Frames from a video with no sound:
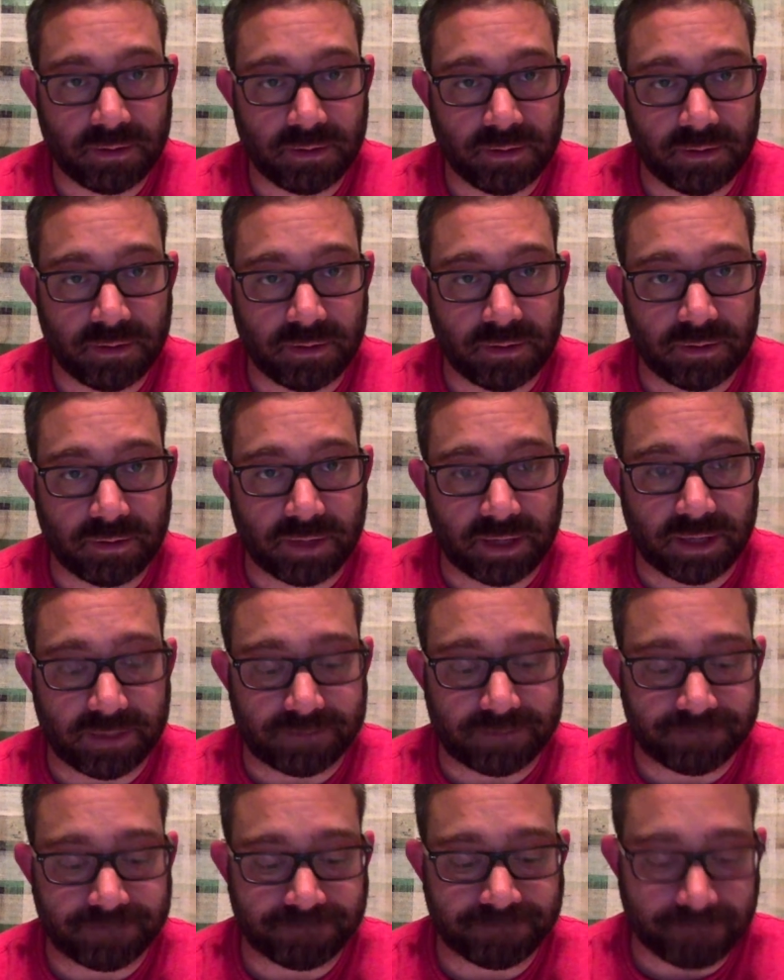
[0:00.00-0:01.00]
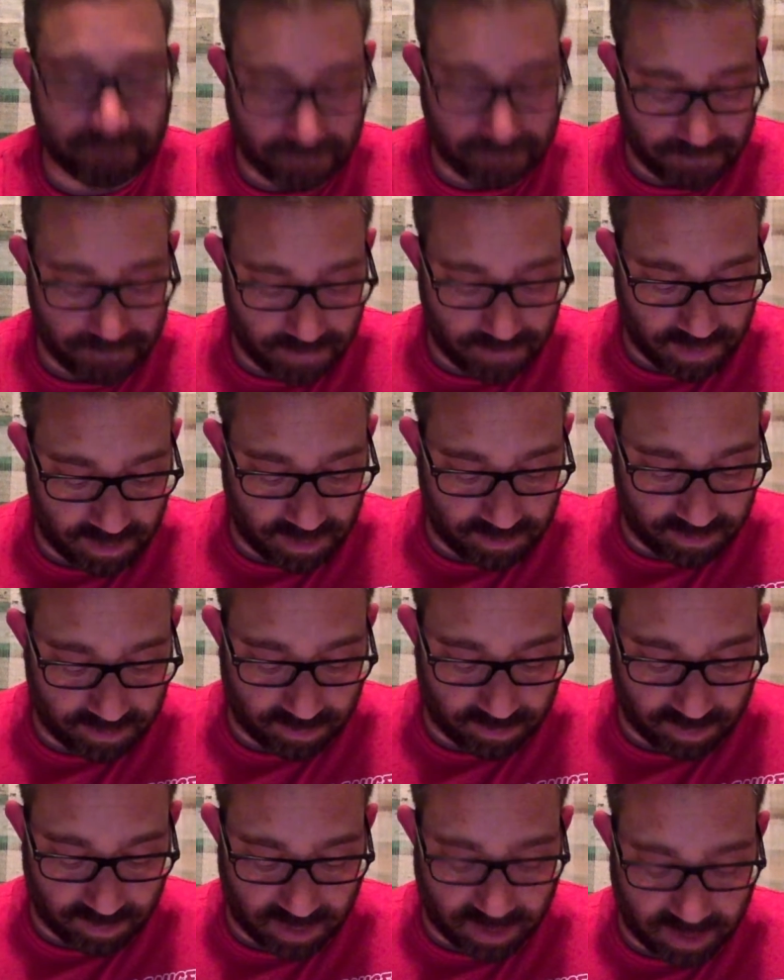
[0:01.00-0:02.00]
Okay? So
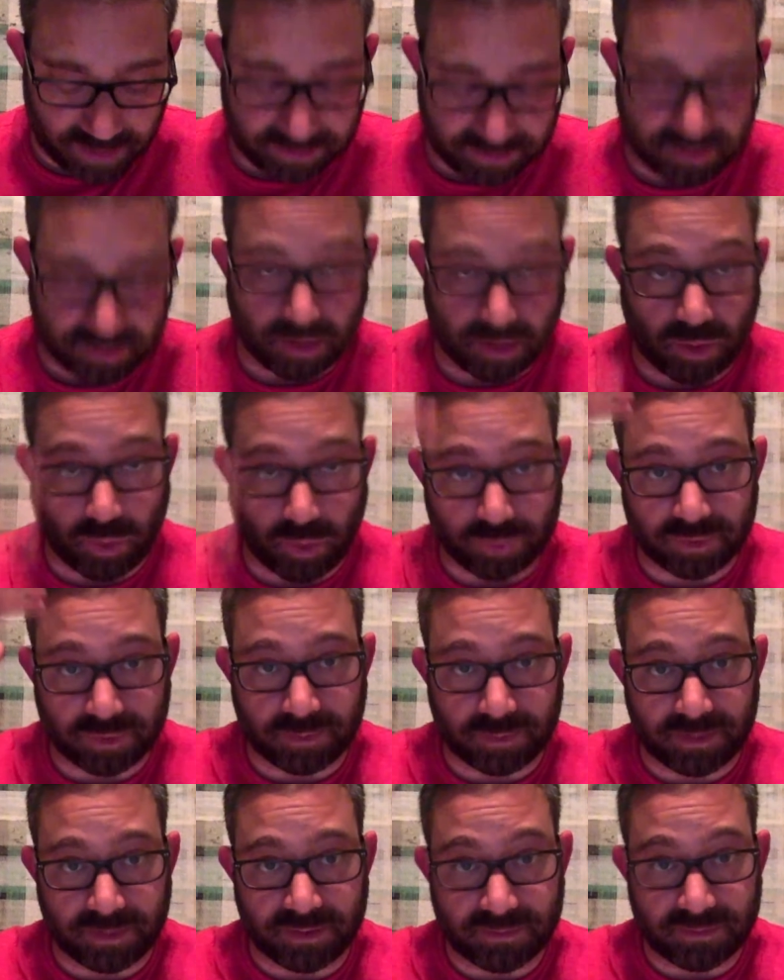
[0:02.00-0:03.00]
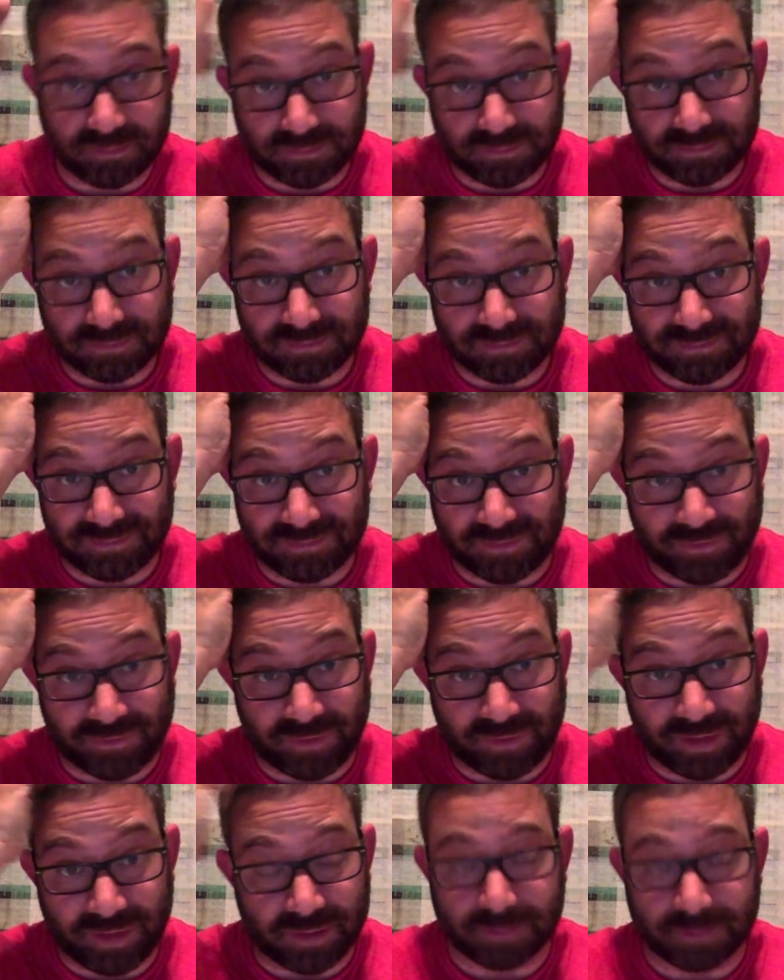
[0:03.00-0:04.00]
God's ultimate
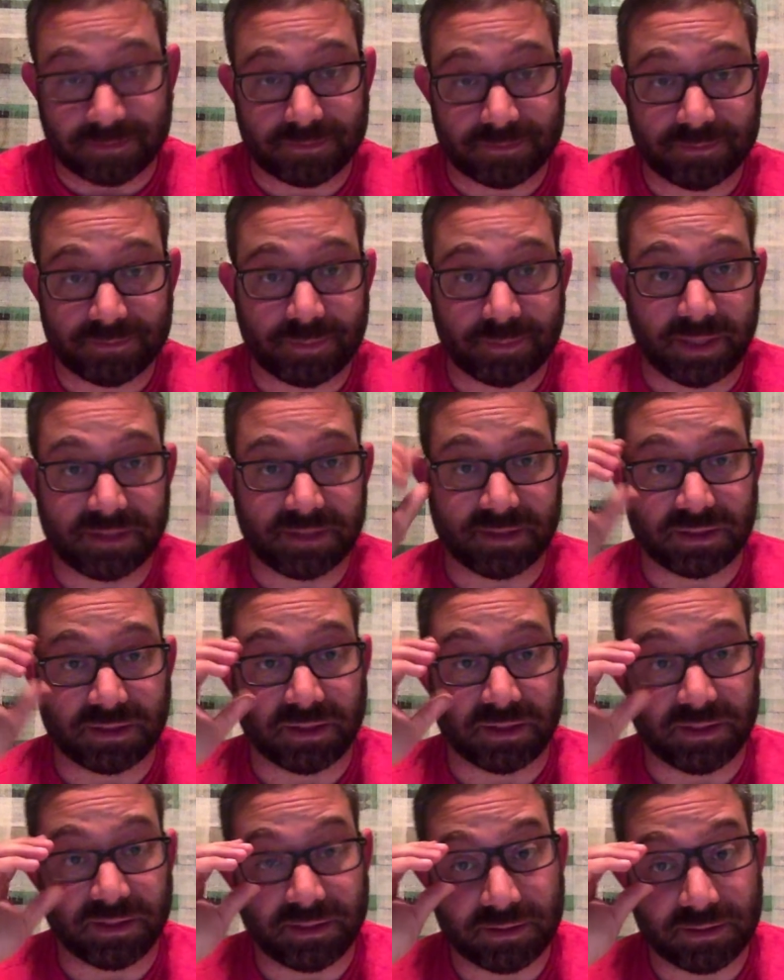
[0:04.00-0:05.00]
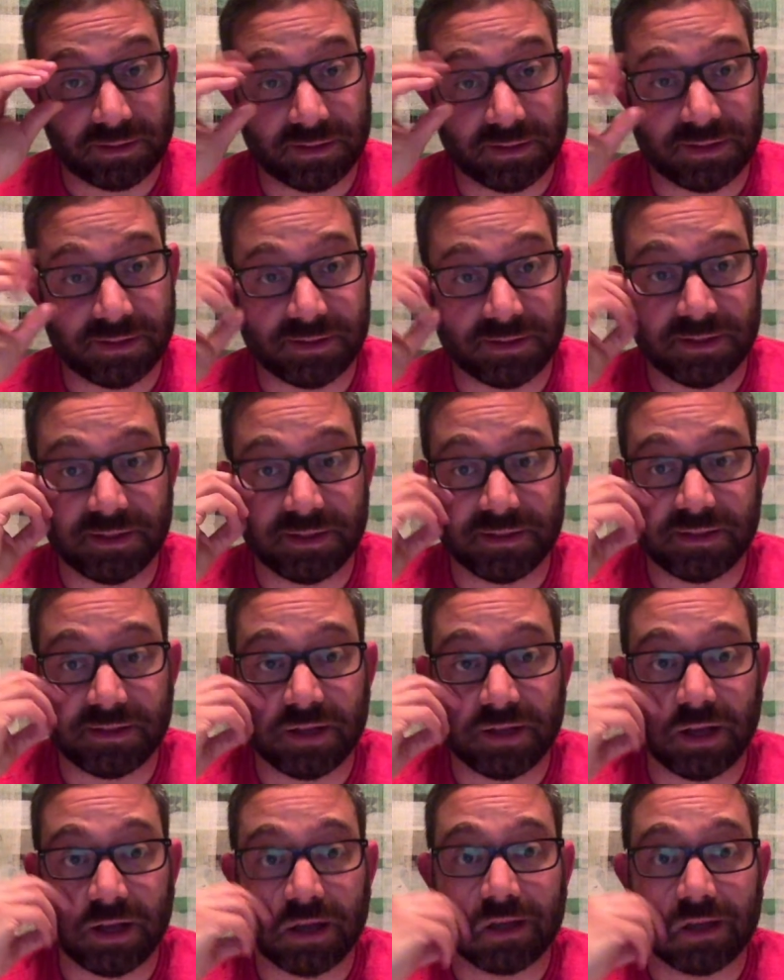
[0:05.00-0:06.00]
freedom, basically, is
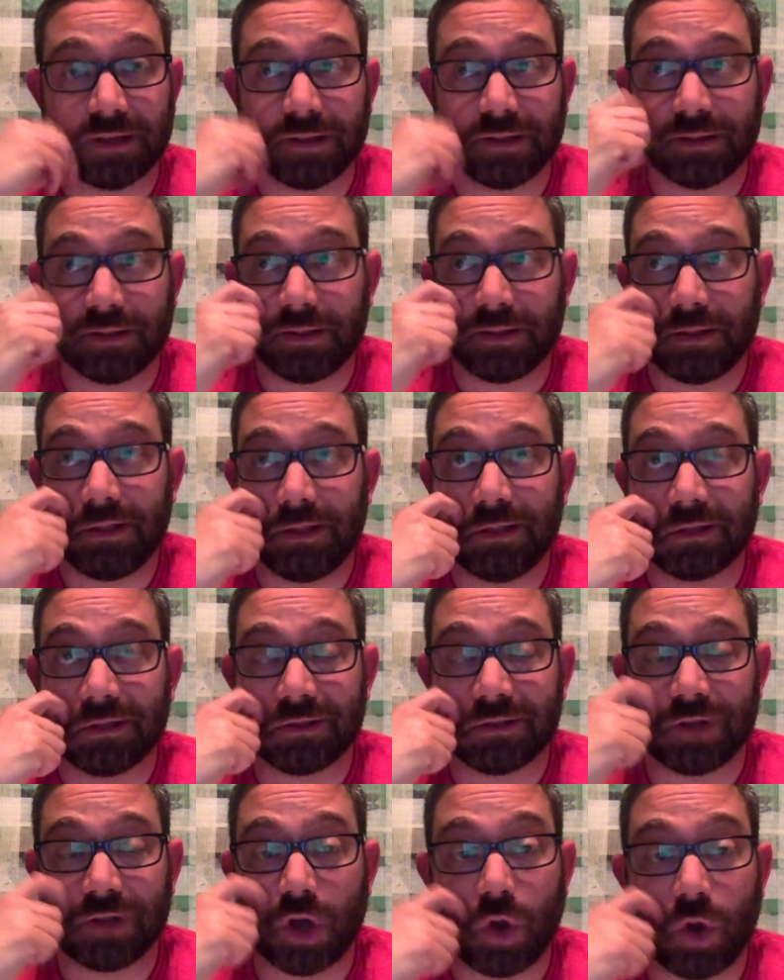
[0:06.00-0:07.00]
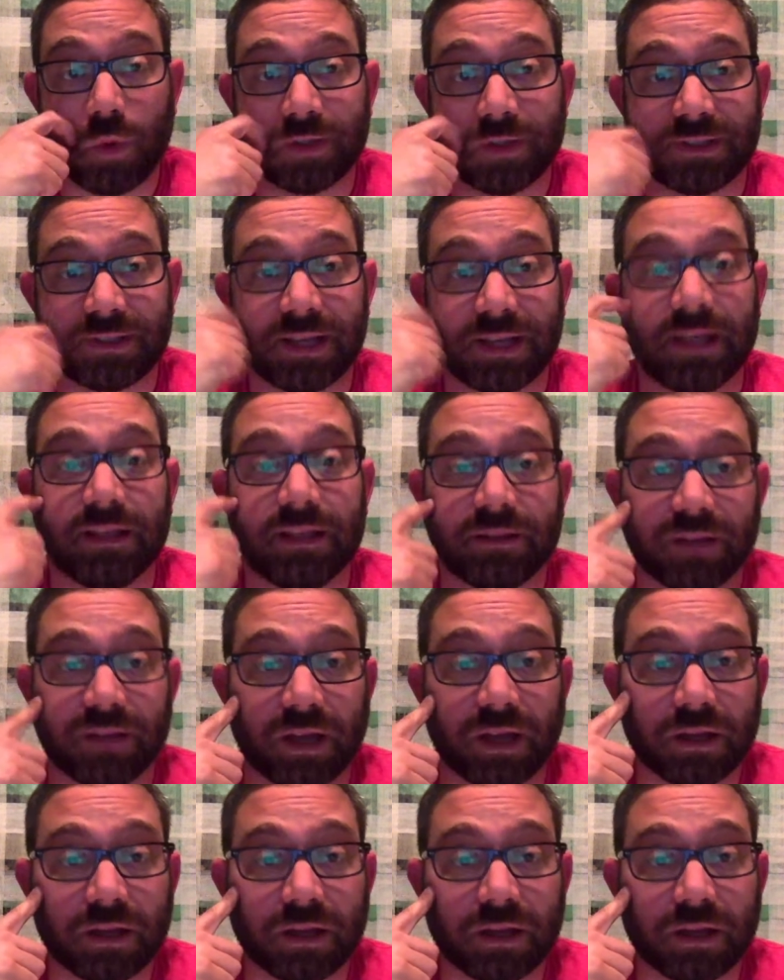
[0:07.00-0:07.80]
not, he doesn't owe us anything.